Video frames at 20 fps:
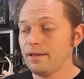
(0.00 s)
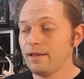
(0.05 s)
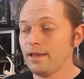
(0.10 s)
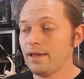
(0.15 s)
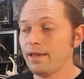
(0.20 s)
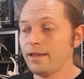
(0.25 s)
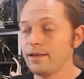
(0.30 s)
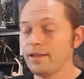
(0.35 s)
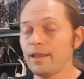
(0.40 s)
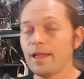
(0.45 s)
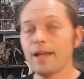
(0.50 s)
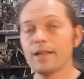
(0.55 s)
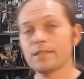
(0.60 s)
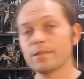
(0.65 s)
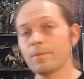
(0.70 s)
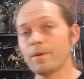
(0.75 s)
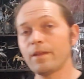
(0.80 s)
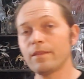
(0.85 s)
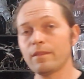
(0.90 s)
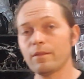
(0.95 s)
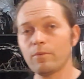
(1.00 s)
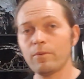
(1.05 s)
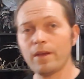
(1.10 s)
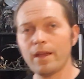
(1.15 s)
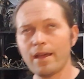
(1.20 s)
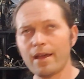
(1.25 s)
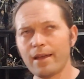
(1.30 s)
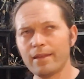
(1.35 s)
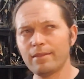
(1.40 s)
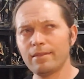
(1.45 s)
And last month
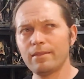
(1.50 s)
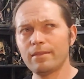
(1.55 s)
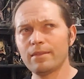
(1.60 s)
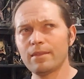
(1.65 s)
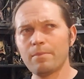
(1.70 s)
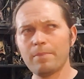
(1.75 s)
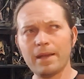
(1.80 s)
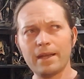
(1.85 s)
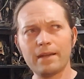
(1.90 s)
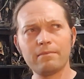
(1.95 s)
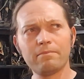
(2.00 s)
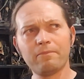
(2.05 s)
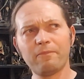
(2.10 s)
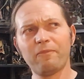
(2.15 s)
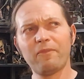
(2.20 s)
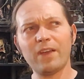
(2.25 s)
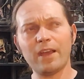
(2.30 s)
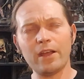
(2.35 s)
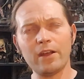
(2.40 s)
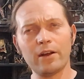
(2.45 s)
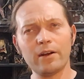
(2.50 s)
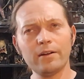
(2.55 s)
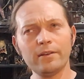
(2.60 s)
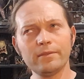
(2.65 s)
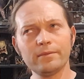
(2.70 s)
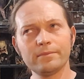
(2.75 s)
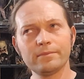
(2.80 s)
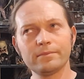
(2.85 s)
we had the big figure,